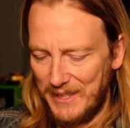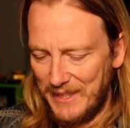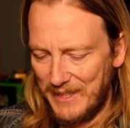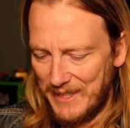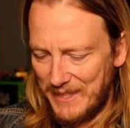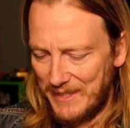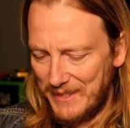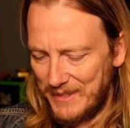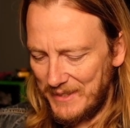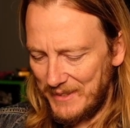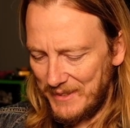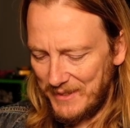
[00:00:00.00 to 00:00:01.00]

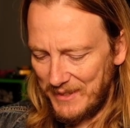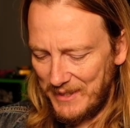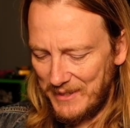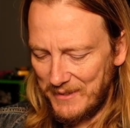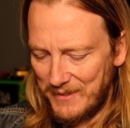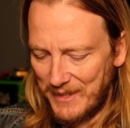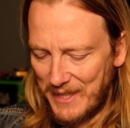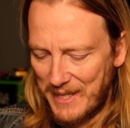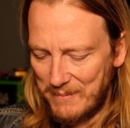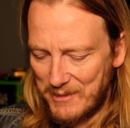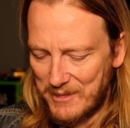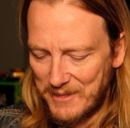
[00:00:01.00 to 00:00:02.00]
you know, the
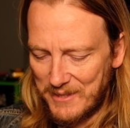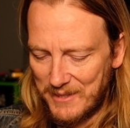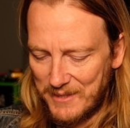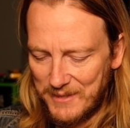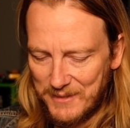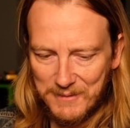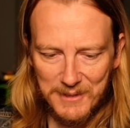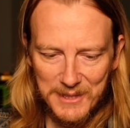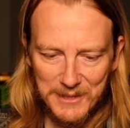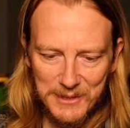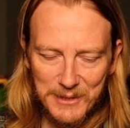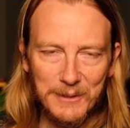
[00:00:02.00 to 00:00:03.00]
GameSir
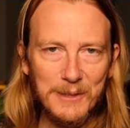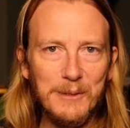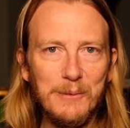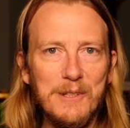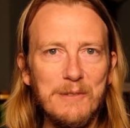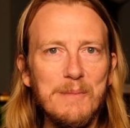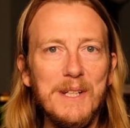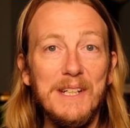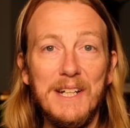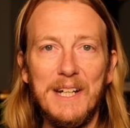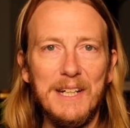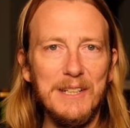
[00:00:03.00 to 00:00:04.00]
controller with
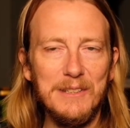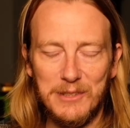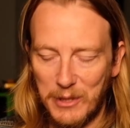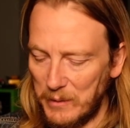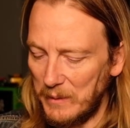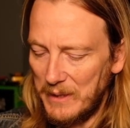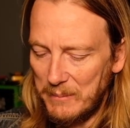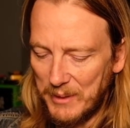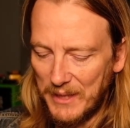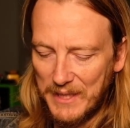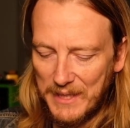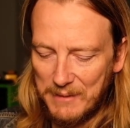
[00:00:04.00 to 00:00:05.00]
me, I could totally
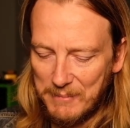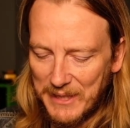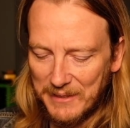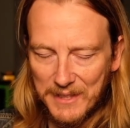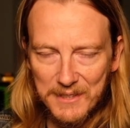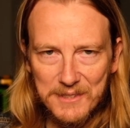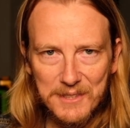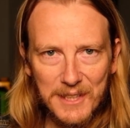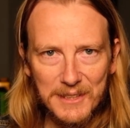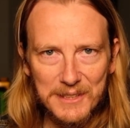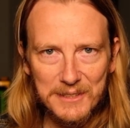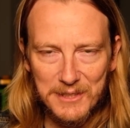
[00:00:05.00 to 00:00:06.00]
play Metal Gear
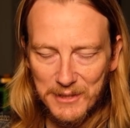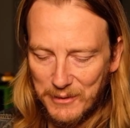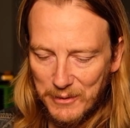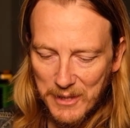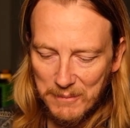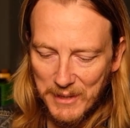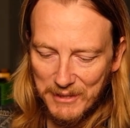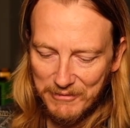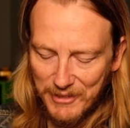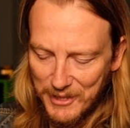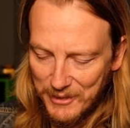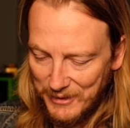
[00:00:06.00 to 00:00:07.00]
Solid 2 on my
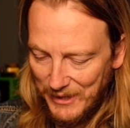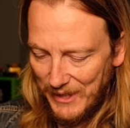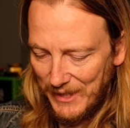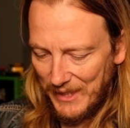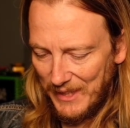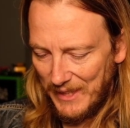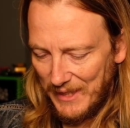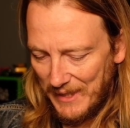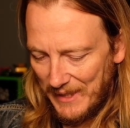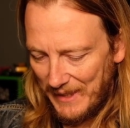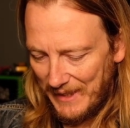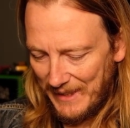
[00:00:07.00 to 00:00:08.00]
phone.
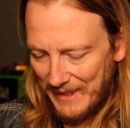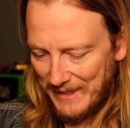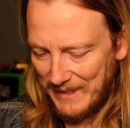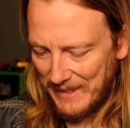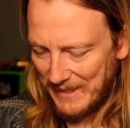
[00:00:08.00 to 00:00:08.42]
And